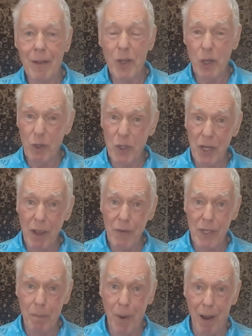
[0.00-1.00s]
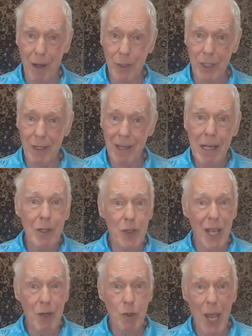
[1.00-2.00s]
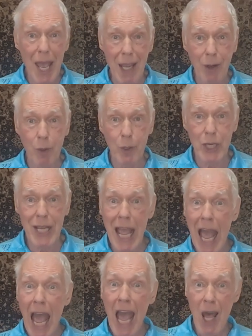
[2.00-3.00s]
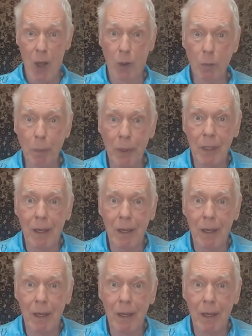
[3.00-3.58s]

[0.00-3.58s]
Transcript: the Conservative Party saying to Equity, help?